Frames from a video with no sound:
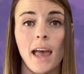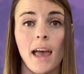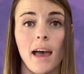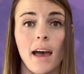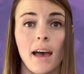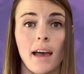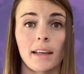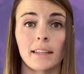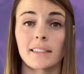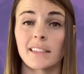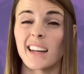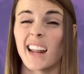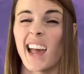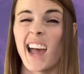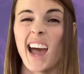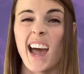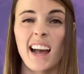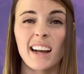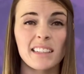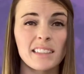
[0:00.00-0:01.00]
It's an
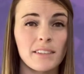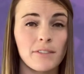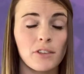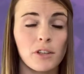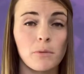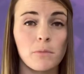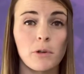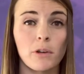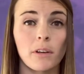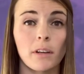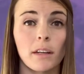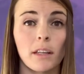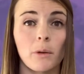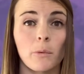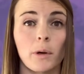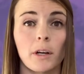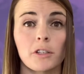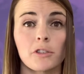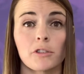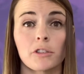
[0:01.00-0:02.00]
active community
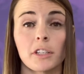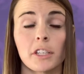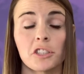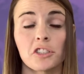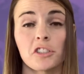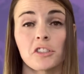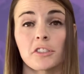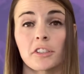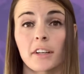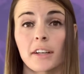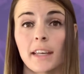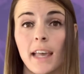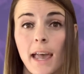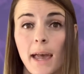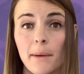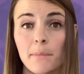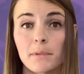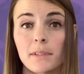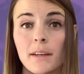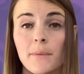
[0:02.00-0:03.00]
where traditions are
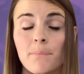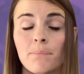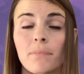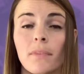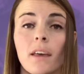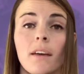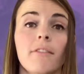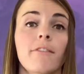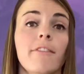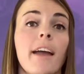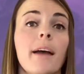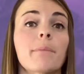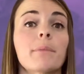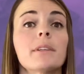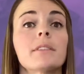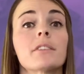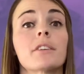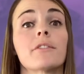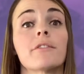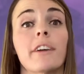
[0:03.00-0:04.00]
kept,
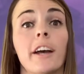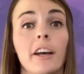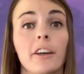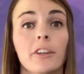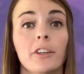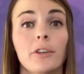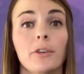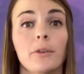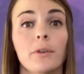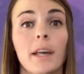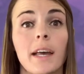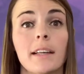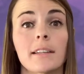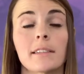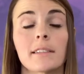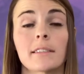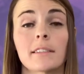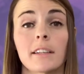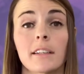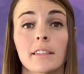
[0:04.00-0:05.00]
families are valued,
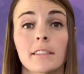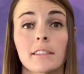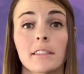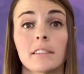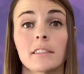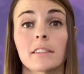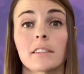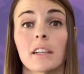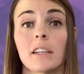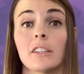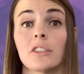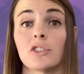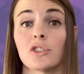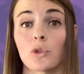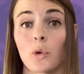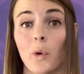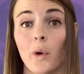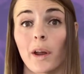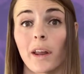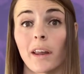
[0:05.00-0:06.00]
and citizens
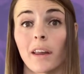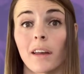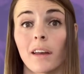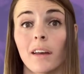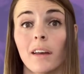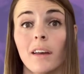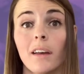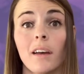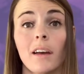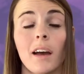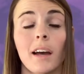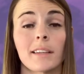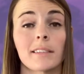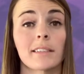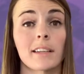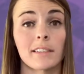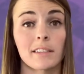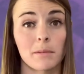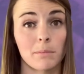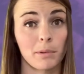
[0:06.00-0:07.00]
enjoy a
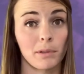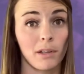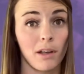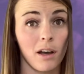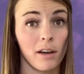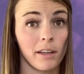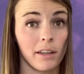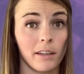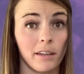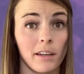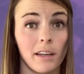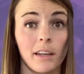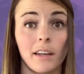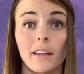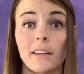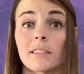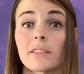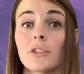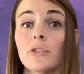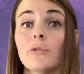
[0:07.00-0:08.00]
sense of belonging. It
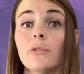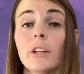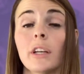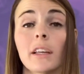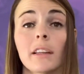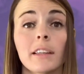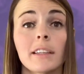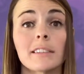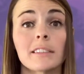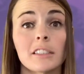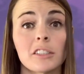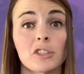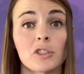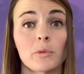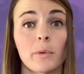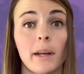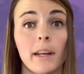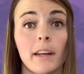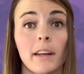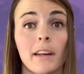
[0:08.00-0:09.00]
is uniquely
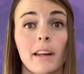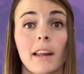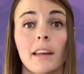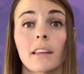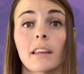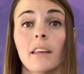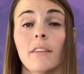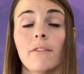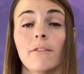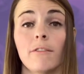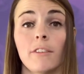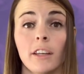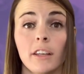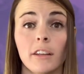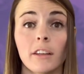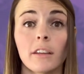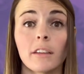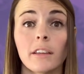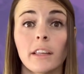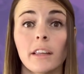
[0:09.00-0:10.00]
situated and
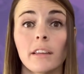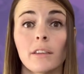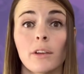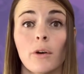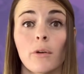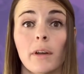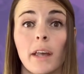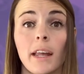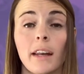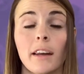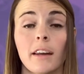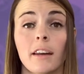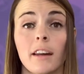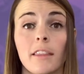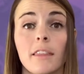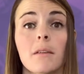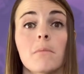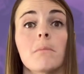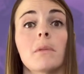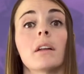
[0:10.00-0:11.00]
conveniently located
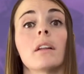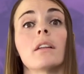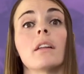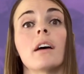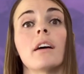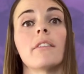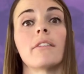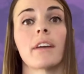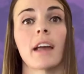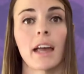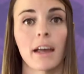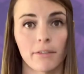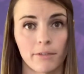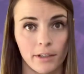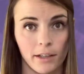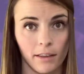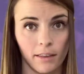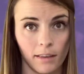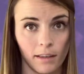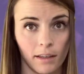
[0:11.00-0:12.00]
in the middle of
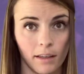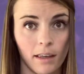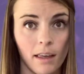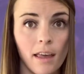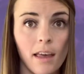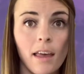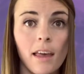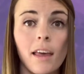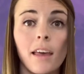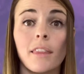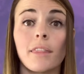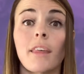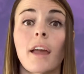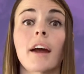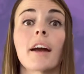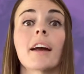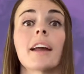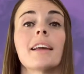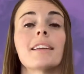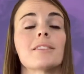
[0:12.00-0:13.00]
everything.
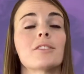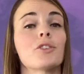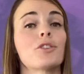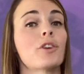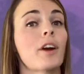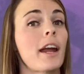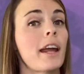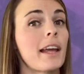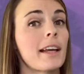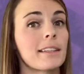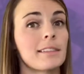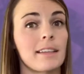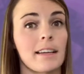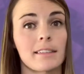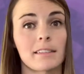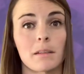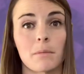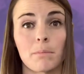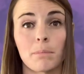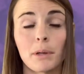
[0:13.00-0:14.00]
There is great
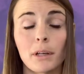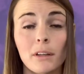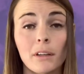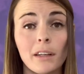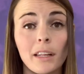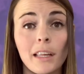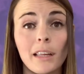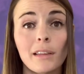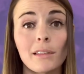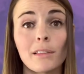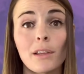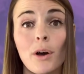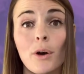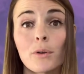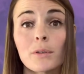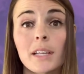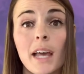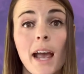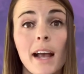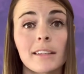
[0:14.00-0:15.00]
accessibility.
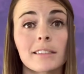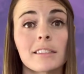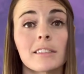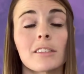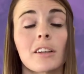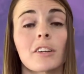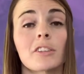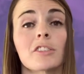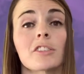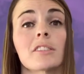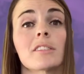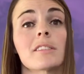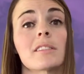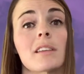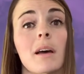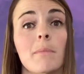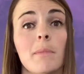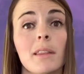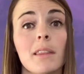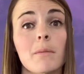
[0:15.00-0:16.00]
Low taxes are just
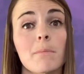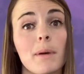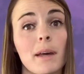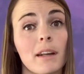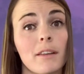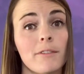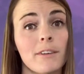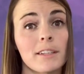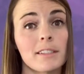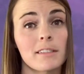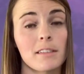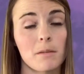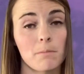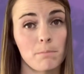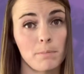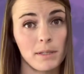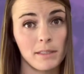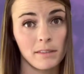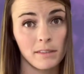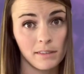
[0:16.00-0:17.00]
some of the benefits the
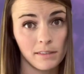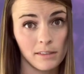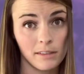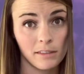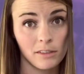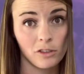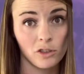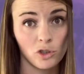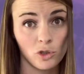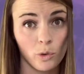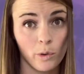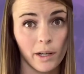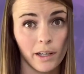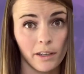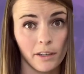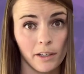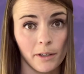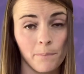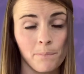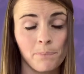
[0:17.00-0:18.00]
businesses enjoy
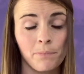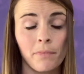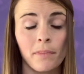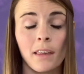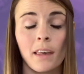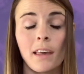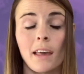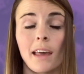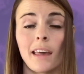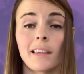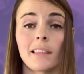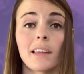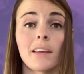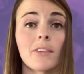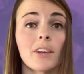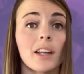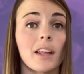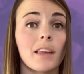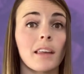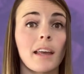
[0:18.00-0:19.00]
here. And
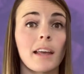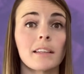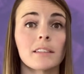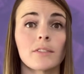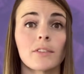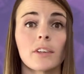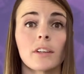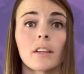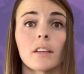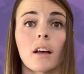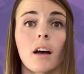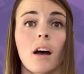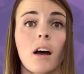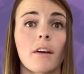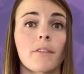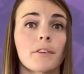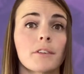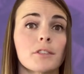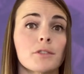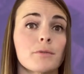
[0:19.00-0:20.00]
living in Kaysville
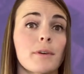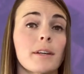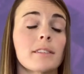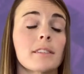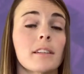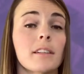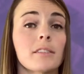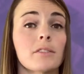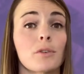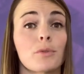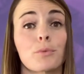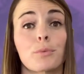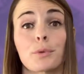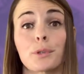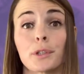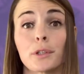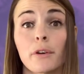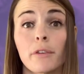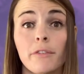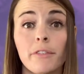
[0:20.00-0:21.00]
offers residents a
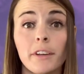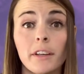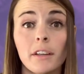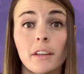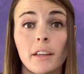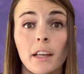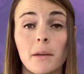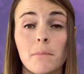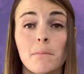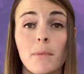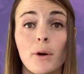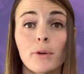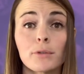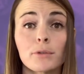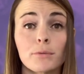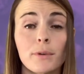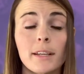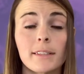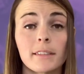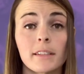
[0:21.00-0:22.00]
rural feel, and
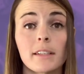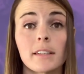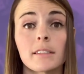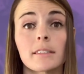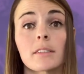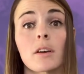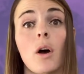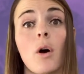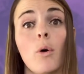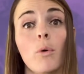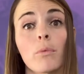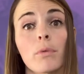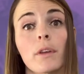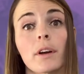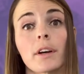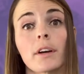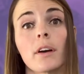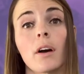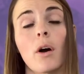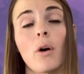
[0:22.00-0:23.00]
most residents own
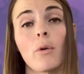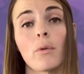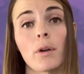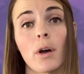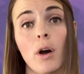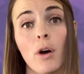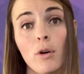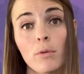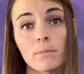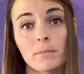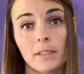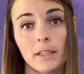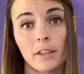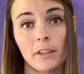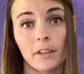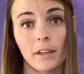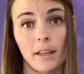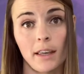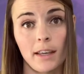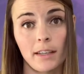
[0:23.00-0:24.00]
their own homes
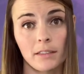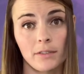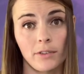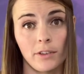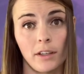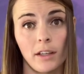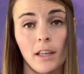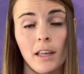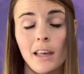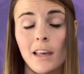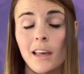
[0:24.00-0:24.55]
here in Kaysville.